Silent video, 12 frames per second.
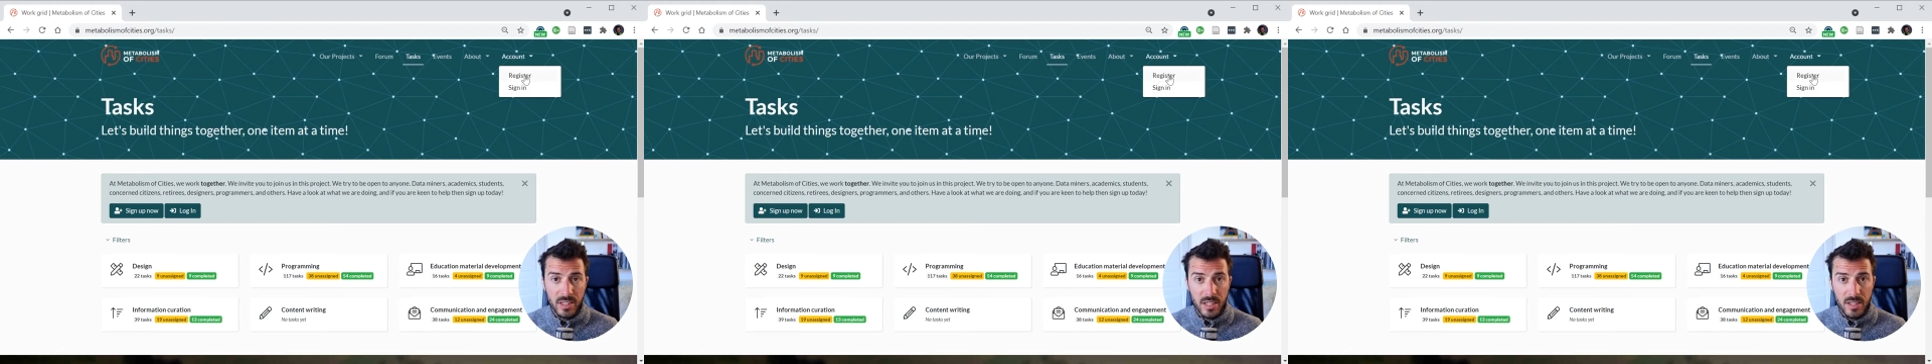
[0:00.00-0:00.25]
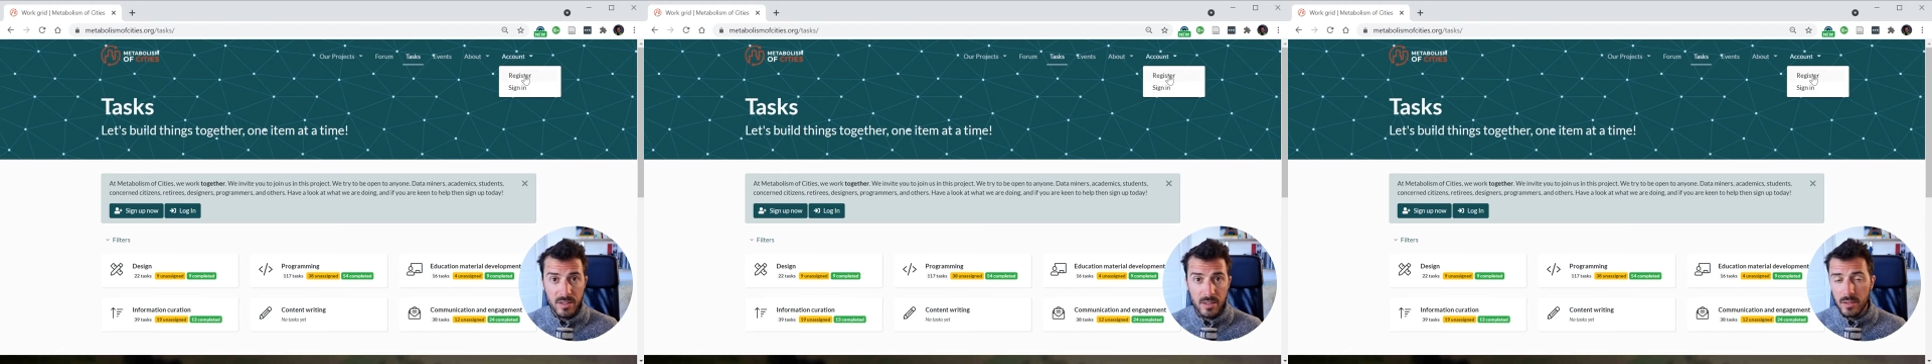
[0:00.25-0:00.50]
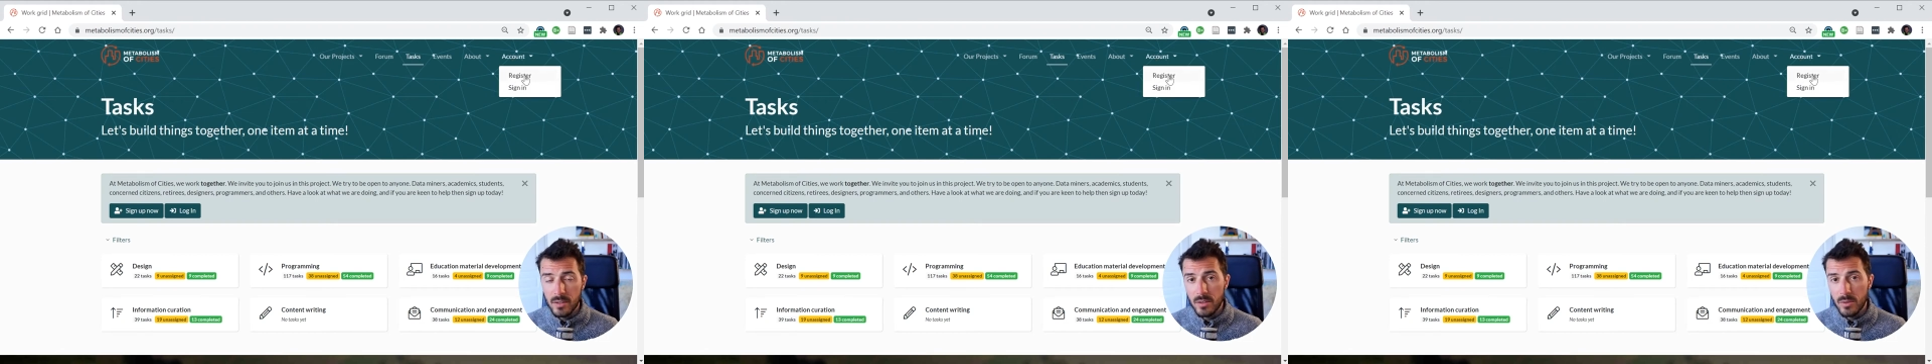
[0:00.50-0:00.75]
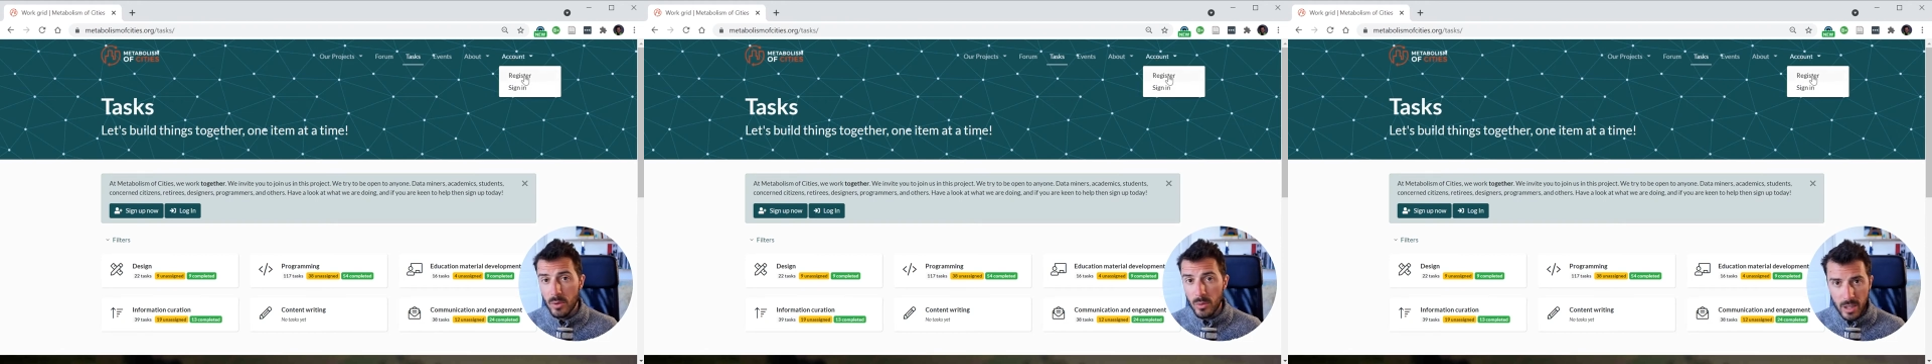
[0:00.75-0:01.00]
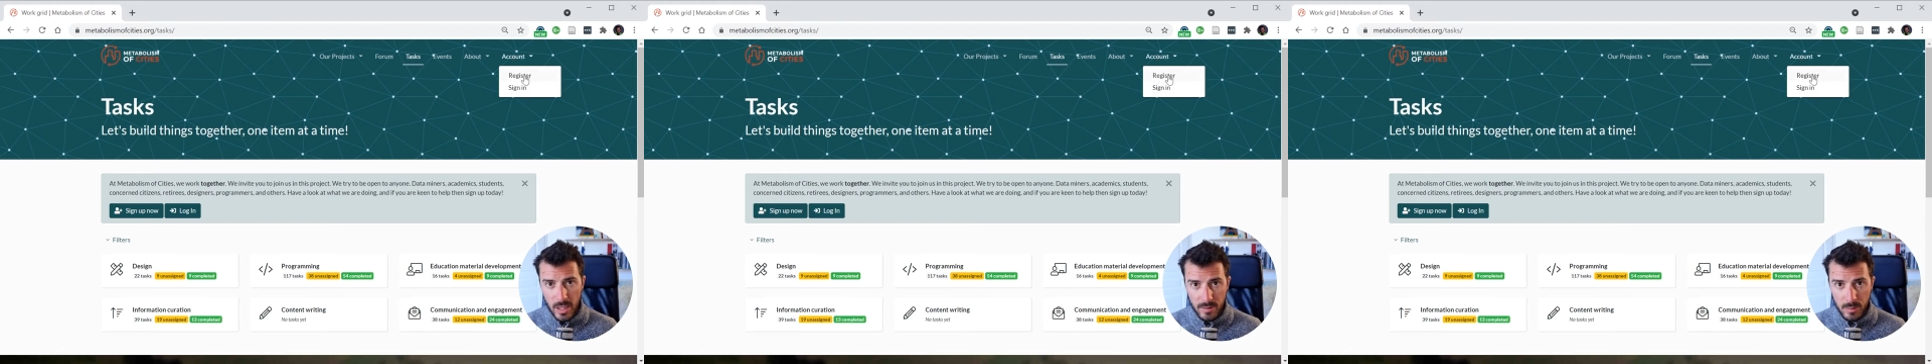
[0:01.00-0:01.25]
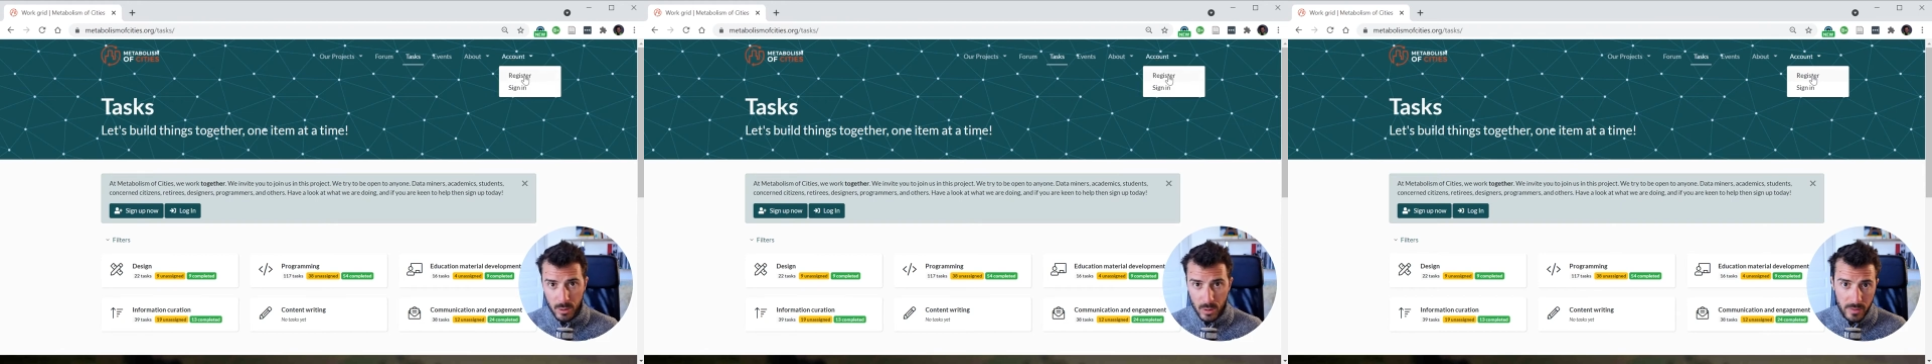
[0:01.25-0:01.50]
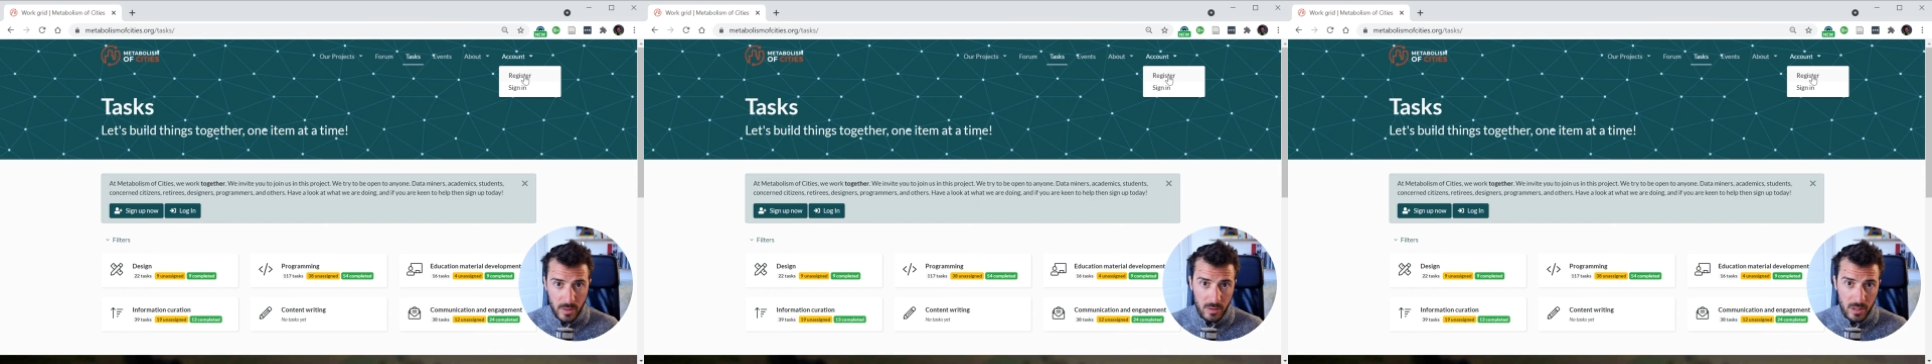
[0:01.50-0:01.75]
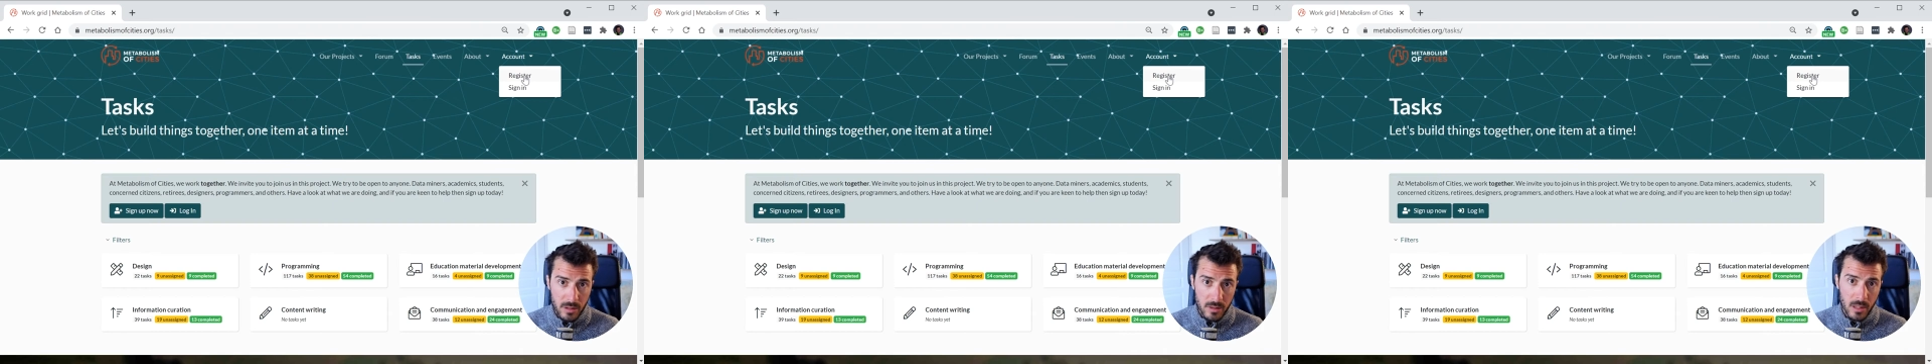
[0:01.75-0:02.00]
case that you don't have a profile
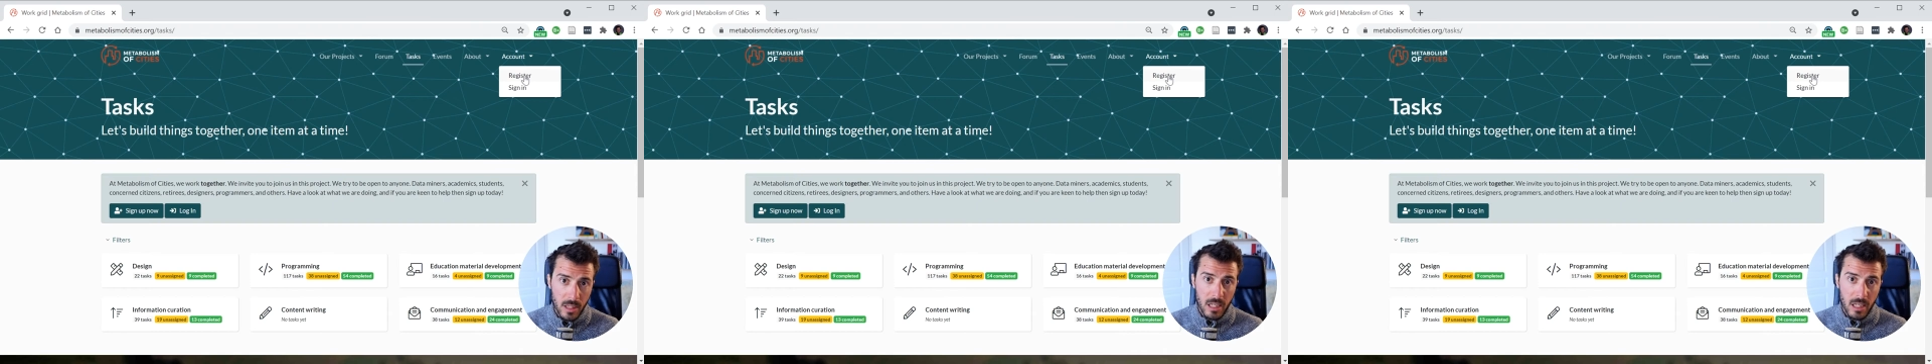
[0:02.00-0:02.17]
yet.